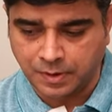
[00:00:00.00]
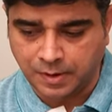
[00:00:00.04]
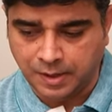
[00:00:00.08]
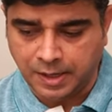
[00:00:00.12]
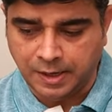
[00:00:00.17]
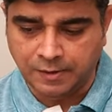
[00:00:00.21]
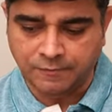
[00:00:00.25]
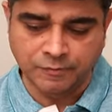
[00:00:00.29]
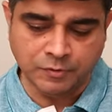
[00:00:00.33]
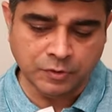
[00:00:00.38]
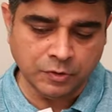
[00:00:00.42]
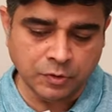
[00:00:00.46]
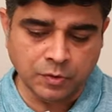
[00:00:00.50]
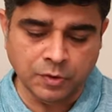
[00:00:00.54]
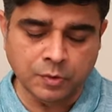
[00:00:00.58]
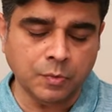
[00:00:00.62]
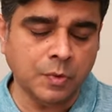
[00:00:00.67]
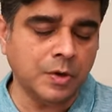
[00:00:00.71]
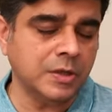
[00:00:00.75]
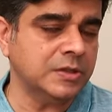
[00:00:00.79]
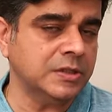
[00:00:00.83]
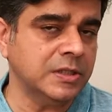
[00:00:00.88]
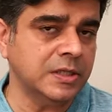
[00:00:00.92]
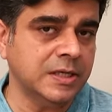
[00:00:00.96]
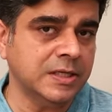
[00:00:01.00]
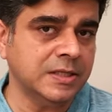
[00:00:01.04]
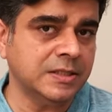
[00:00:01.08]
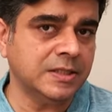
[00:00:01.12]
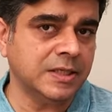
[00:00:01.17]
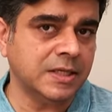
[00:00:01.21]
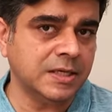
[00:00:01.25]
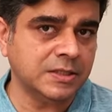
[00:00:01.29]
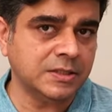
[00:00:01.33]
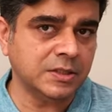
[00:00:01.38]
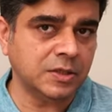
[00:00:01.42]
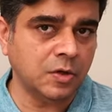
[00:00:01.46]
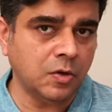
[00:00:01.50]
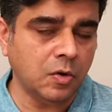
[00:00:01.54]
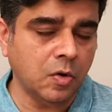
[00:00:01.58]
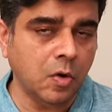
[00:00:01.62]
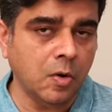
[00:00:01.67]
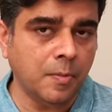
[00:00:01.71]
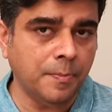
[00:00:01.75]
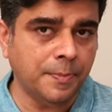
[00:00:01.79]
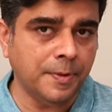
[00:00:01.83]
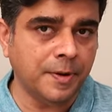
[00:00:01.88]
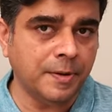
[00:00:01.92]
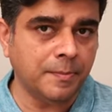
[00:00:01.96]
even though it was listed as an
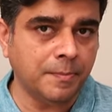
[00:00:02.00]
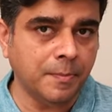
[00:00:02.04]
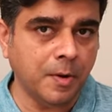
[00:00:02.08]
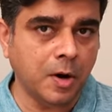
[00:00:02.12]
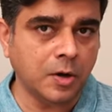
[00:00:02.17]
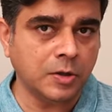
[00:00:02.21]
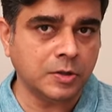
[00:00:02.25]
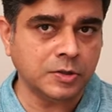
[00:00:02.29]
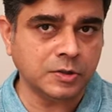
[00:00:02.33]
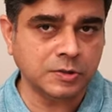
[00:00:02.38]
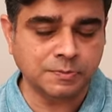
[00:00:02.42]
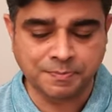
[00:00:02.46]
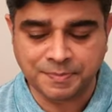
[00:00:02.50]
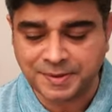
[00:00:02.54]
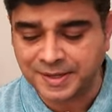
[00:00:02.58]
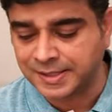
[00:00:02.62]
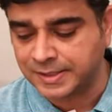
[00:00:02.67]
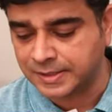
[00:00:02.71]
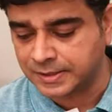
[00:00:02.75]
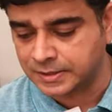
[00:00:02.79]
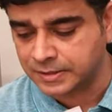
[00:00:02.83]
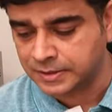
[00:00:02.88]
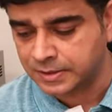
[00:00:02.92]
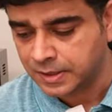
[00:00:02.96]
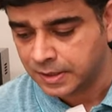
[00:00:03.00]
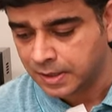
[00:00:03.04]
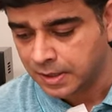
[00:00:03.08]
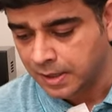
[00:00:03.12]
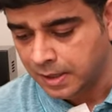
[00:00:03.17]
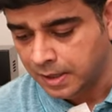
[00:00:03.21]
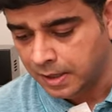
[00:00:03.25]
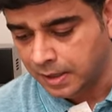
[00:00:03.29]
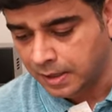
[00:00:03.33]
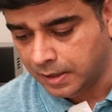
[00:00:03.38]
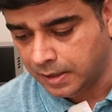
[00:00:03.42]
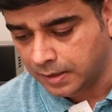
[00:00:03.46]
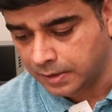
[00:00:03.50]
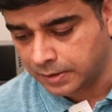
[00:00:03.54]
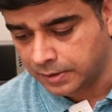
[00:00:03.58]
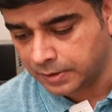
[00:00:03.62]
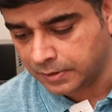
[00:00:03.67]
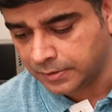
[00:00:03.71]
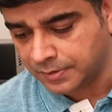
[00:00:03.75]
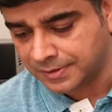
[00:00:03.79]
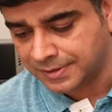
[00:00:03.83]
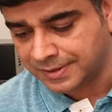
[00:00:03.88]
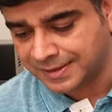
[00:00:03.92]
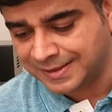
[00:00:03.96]
open box piece uh, you
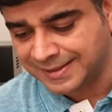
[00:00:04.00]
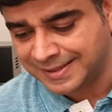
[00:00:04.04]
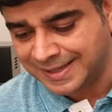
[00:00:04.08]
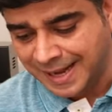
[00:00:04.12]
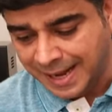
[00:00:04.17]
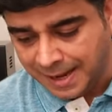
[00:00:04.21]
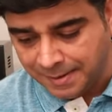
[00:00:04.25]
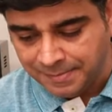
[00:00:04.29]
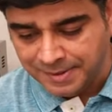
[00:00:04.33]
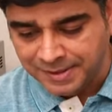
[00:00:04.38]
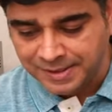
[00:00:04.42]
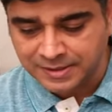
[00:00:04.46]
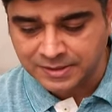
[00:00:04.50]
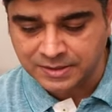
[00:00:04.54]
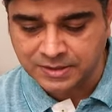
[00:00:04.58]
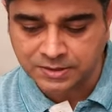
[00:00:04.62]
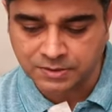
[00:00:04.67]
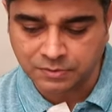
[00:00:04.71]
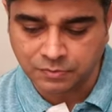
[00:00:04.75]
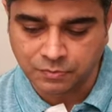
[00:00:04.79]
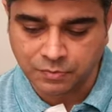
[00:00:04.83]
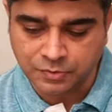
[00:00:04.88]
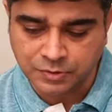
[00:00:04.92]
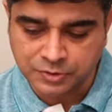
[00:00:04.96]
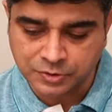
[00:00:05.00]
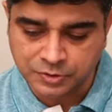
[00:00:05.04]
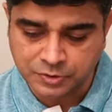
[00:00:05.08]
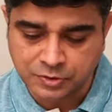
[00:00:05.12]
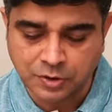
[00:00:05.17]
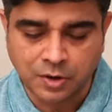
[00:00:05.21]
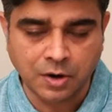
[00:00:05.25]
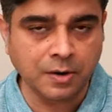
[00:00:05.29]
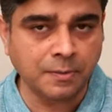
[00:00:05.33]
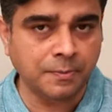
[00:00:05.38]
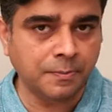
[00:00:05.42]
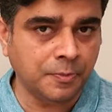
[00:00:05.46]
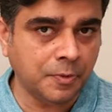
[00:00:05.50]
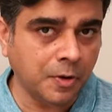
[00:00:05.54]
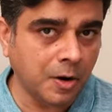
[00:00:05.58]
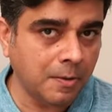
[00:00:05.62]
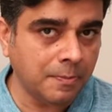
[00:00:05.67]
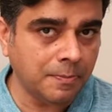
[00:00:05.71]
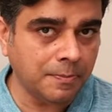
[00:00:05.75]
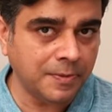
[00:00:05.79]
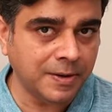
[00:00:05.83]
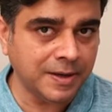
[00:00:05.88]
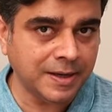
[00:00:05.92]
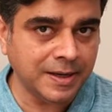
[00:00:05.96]
know the damage was not
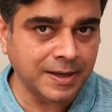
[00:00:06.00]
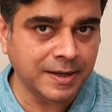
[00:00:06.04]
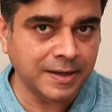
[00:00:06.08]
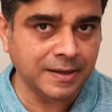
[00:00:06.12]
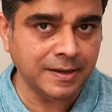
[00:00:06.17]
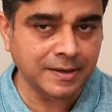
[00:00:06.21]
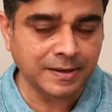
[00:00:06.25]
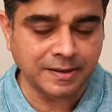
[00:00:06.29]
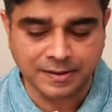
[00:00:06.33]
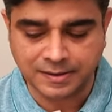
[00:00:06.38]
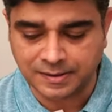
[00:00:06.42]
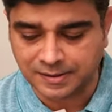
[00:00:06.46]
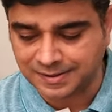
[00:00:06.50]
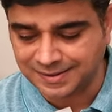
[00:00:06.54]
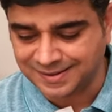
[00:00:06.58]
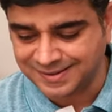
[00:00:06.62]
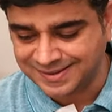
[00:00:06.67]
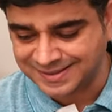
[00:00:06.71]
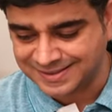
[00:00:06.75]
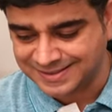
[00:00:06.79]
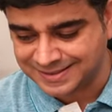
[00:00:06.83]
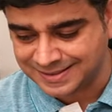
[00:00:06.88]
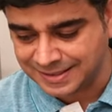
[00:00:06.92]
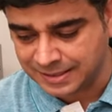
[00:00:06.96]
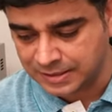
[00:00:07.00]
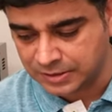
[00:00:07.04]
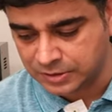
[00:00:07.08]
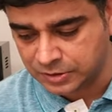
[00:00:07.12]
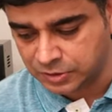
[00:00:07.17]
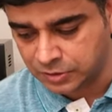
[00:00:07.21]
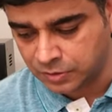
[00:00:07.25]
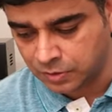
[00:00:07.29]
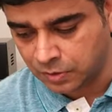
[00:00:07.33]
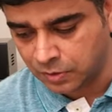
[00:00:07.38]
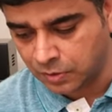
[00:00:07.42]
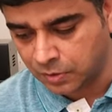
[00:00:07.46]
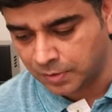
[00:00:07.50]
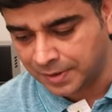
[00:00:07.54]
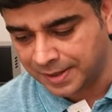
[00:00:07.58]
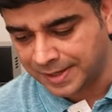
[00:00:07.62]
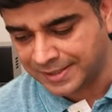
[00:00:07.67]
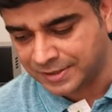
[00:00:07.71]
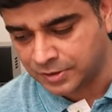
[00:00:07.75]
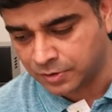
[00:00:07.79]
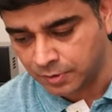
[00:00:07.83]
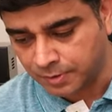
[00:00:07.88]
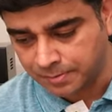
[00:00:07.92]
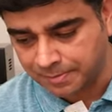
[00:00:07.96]
properly uh, listed so
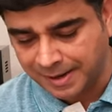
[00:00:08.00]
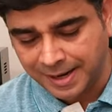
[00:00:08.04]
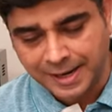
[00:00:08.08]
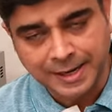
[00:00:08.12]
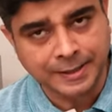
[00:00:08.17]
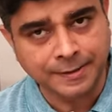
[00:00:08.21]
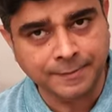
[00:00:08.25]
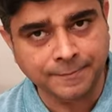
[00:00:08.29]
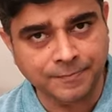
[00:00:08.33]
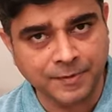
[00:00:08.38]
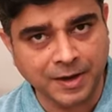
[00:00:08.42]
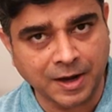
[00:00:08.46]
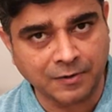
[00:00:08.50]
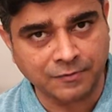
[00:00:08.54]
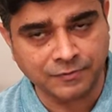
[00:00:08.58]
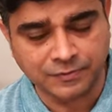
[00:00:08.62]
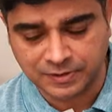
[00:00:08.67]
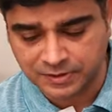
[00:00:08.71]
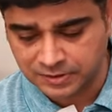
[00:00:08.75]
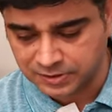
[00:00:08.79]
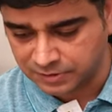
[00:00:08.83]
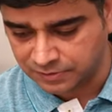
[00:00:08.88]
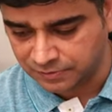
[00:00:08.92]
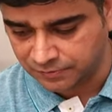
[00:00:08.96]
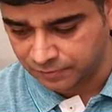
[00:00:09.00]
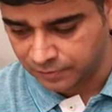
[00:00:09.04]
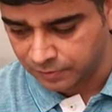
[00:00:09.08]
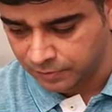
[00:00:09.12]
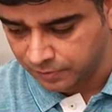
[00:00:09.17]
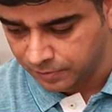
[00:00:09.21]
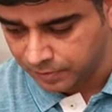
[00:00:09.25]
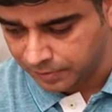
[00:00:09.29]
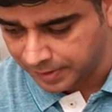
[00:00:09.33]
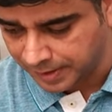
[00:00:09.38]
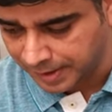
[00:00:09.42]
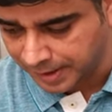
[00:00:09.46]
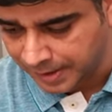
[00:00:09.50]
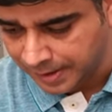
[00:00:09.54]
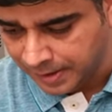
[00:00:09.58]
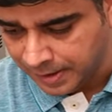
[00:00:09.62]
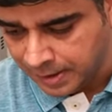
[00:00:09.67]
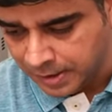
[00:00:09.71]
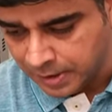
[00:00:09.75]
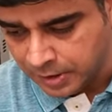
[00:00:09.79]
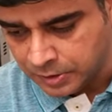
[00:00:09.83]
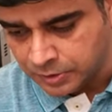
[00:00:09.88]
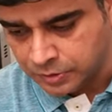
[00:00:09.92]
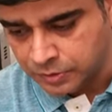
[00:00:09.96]
it's going back after this review okay
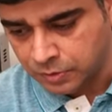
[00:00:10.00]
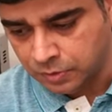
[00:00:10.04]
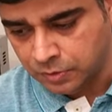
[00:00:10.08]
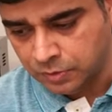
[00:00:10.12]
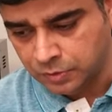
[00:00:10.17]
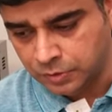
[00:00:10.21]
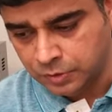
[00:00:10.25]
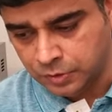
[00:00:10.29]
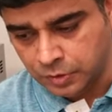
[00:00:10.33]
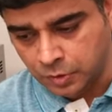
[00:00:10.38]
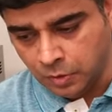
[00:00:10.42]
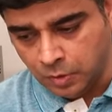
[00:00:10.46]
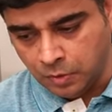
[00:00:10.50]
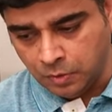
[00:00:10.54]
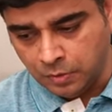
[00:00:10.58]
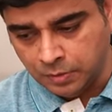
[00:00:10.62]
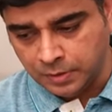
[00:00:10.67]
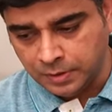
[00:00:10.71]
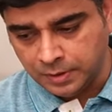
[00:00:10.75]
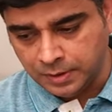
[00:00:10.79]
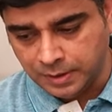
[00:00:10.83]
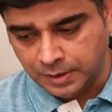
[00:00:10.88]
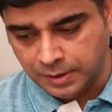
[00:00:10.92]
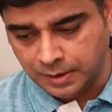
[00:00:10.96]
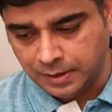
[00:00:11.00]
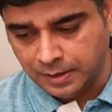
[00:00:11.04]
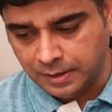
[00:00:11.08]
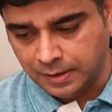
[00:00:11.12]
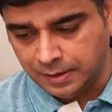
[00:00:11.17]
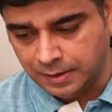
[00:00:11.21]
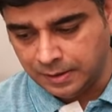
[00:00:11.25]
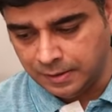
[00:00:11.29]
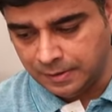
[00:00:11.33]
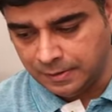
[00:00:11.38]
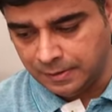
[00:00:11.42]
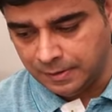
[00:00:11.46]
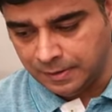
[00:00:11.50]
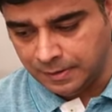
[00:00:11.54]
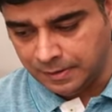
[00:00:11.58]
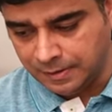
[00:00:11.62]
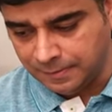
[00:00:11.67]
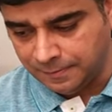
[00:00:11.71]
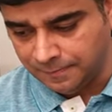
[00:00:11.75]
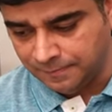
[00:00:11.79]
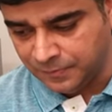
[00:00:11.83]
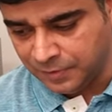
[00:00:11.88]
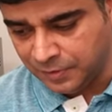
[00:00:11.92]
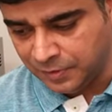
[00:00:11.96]
so don't uh,
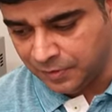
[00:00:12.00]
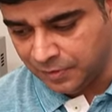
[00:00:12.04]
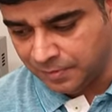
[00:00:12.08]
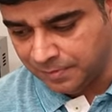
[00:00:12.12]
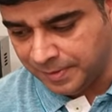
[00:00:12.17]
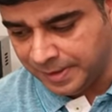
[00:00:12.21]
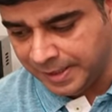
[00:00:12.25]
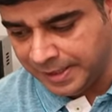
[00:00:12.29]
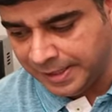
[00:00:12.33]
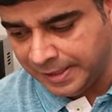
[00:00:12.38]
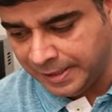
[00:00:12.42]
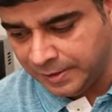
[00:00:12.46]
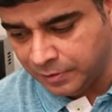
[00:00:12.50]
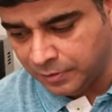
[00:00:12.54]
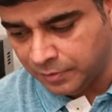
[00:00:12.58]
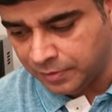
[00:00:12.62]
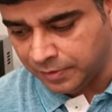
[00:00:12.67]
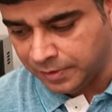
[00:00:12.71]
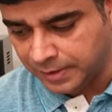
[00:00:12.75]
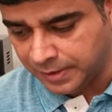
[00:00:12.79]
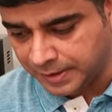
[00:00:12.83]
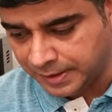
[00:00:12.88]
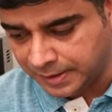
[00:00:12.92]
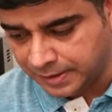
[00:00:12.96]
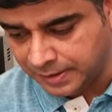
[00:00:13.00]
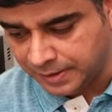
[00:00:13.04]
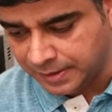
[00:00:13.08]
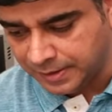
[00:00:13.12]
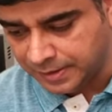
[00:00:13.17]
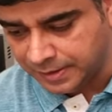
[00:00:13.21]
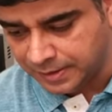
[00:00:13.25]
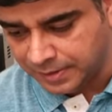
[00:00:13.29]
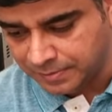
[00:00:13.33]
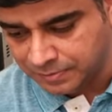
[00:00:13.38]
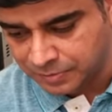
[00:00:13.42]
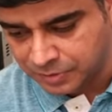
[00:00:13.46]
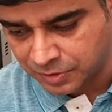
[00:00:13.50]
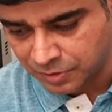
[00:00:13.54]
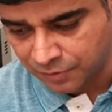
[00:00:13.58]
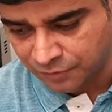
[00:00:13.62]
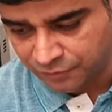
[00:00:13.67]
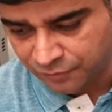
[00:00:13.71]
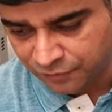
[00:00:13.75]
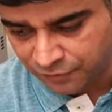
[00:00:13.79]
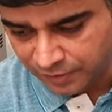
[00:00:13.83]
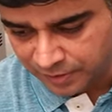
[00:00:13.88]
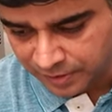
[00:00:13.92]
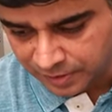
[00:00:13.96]
uh, you know be too critical in terms
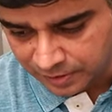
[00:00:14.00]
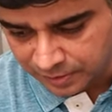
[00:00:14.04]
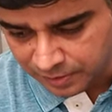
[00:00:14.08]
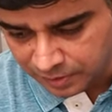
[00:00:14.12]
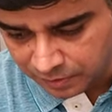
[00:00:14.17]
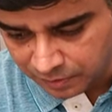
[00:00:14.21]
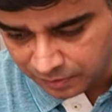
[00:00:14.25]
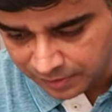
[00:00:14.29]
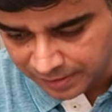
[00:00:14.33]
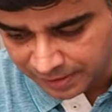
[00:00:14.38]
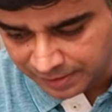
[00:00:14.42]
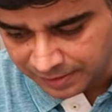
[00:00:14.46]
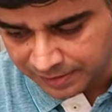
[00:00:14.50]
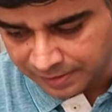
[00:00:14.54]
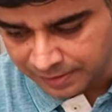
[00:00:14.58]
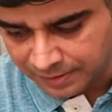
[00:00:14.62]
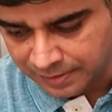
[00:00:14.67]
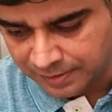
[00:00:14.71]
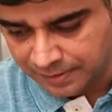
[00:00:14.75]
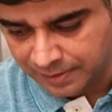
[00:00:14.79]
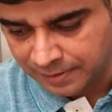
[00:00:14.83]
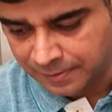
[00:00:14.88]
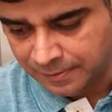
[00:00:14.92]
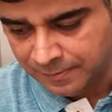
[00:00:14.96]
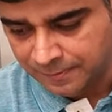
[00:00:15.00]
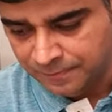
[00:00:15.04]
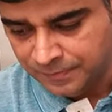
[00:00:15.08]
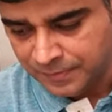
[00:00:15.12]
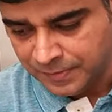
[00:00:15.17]
of uh, the look in the